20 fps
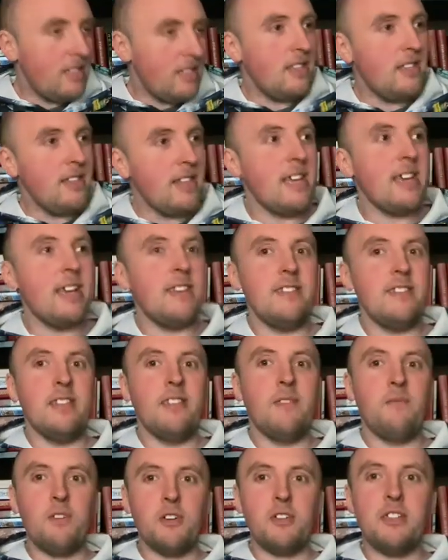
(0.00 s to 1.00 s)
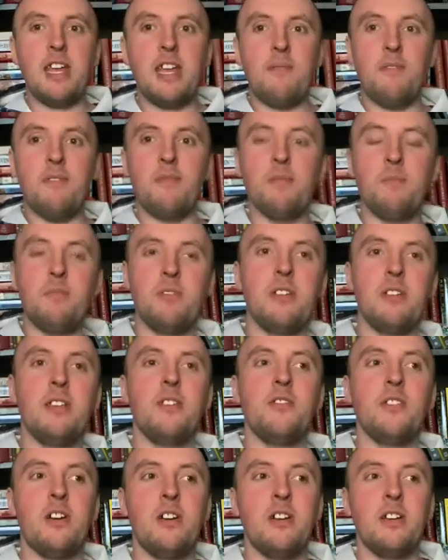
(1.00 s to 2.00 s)
like I said, the first half of the book
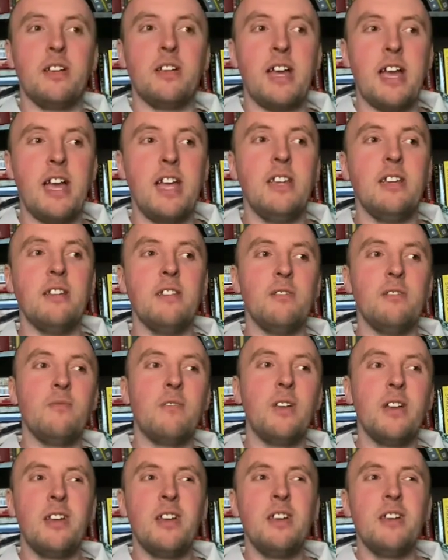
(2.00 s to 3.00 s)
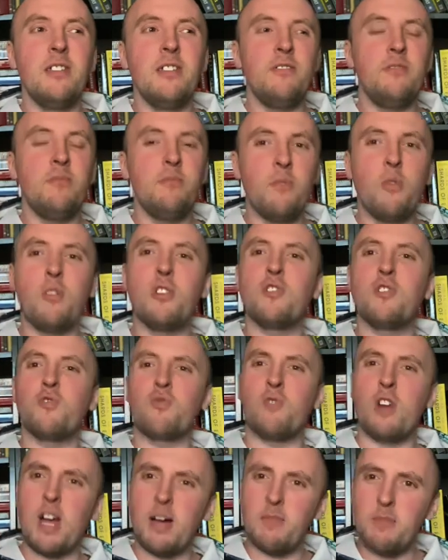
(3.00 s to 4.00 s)
is kind of more
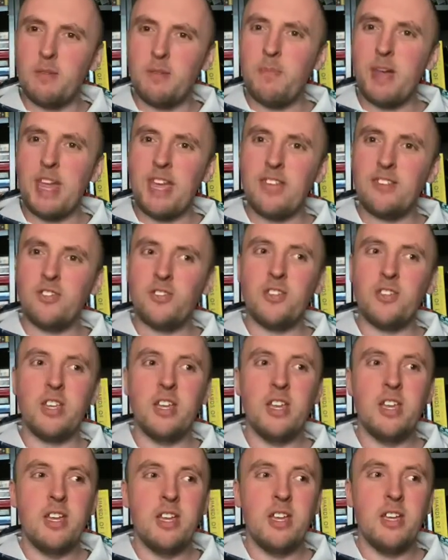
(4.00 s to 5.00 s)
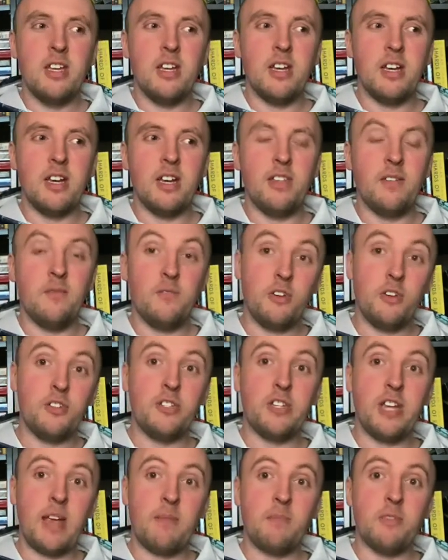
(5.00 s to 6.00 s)
drama based. The first
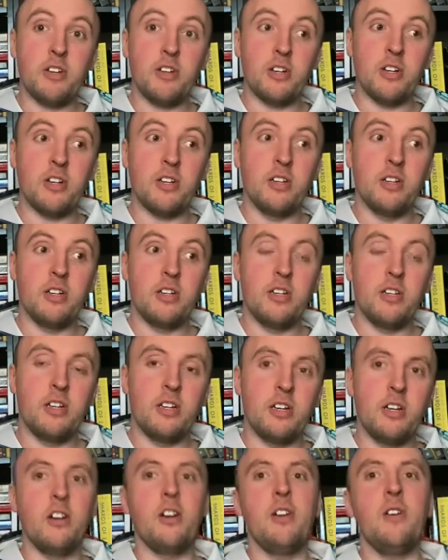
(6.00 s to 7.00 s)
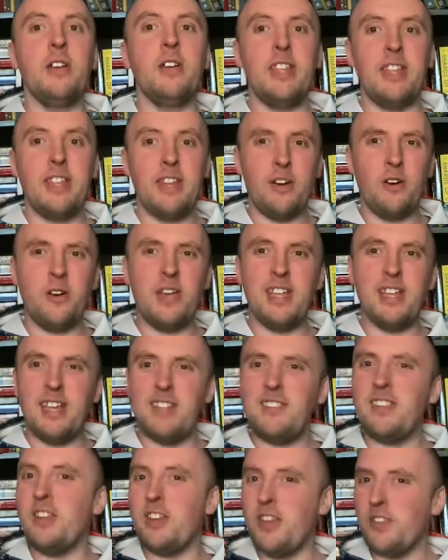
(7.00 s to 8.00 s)
chapter,
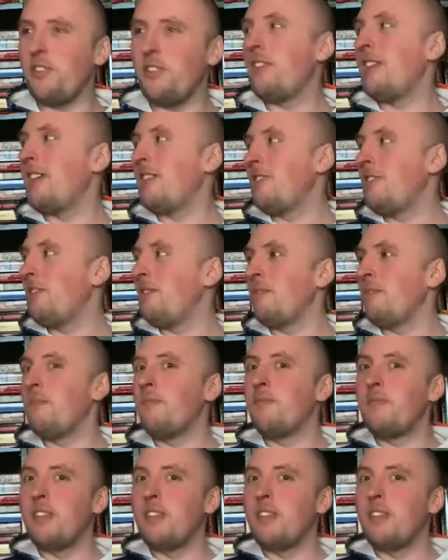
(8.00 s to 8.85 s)
that's another thing too.